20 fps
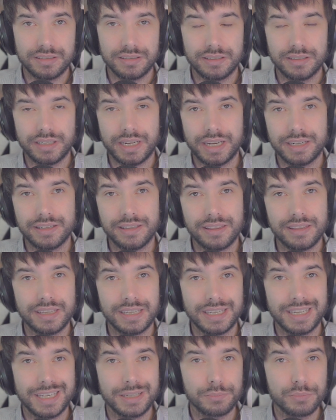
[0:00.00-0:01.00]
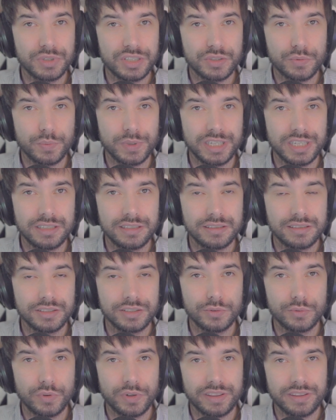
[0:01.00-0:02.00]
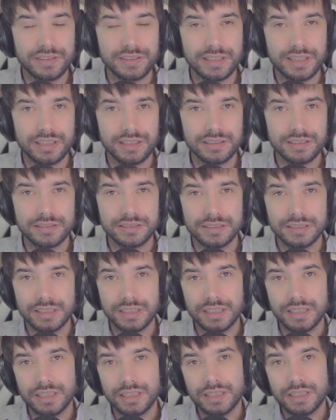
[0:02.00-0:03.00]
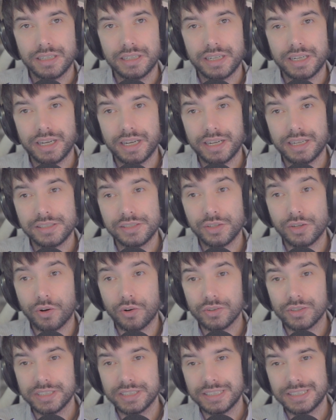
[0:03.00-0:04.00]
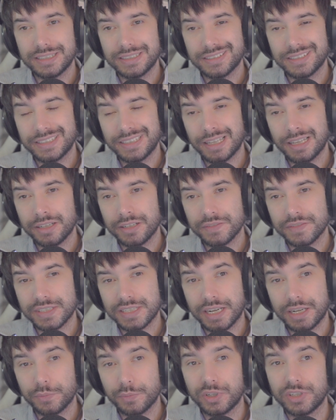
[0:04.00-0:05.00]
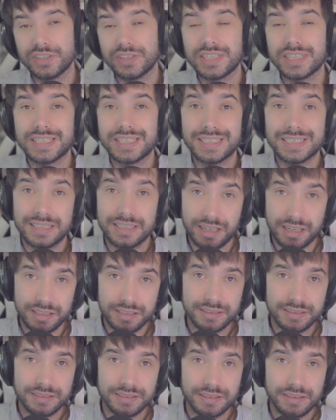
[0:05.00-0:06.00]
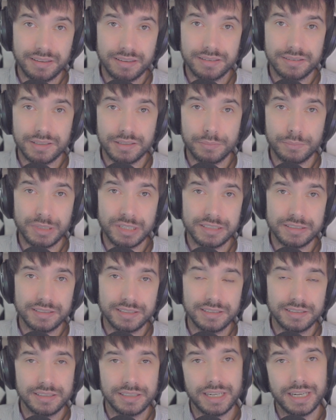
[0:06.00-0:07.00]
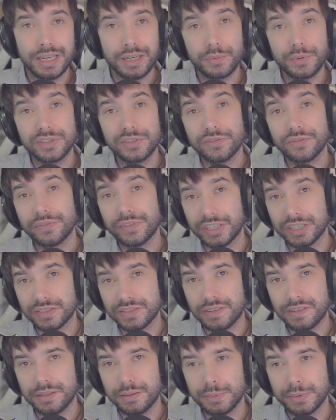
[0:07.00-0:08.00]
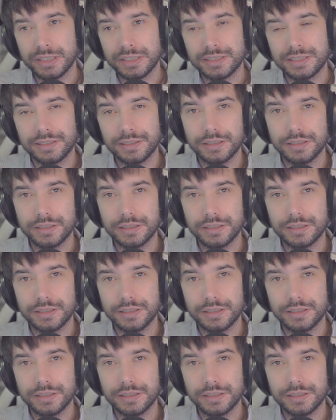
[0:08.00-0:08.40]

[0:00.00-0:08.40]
anything in between you and the target. And you only need line of sight when you start the ability and when you finish the ability.